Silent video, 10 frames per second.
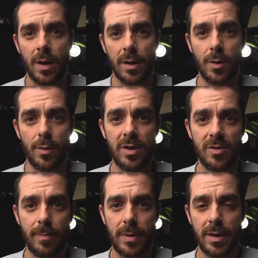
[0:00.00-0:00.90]
Now the
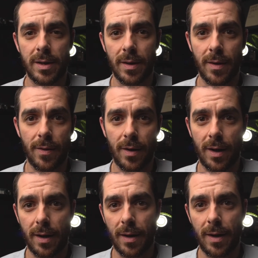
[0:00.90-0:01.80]
reason being
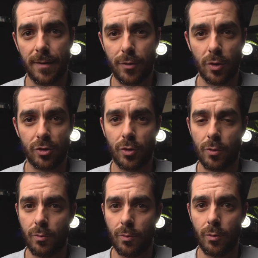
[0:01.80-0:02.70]
that if you're
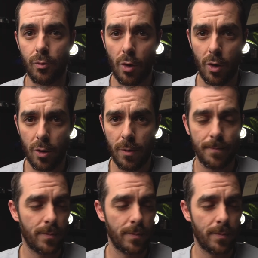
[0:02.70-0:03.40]
shooting RAW